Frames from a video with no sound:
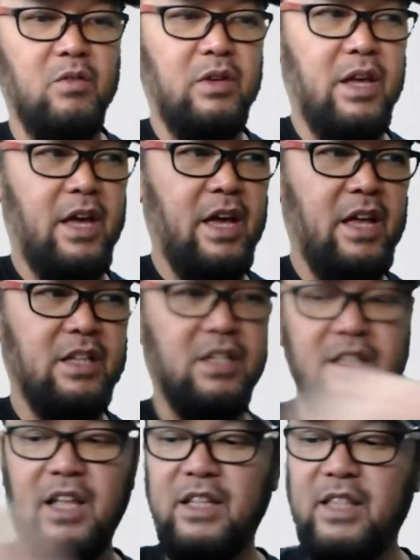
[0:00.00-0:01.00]
Okay,
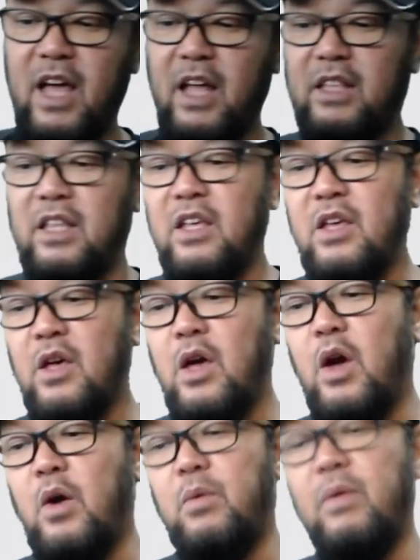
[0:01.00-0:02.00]
it's like that.
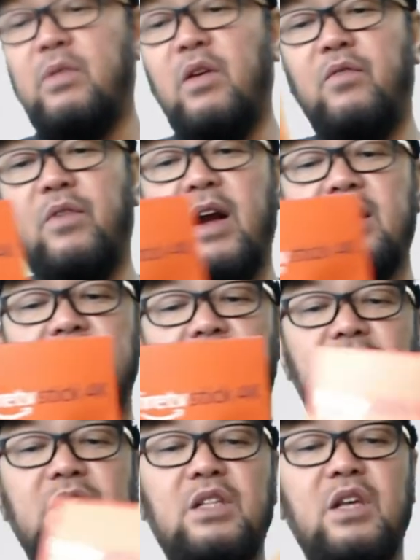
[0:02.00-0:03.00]
We have the Fire T
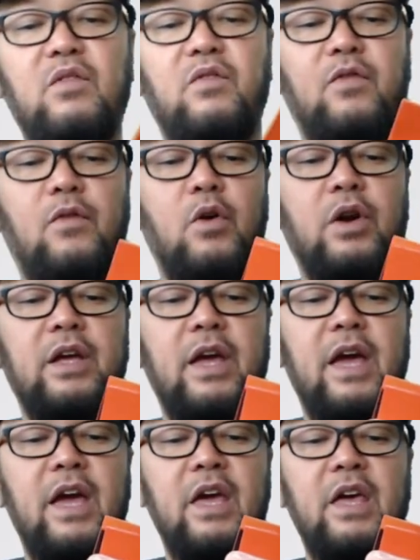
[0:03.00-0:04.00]
V Stick four
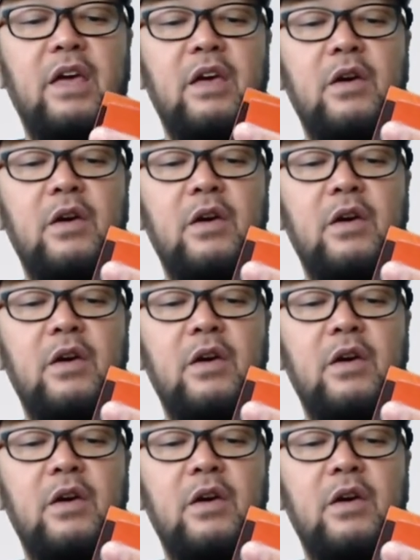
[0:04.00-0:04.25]
K.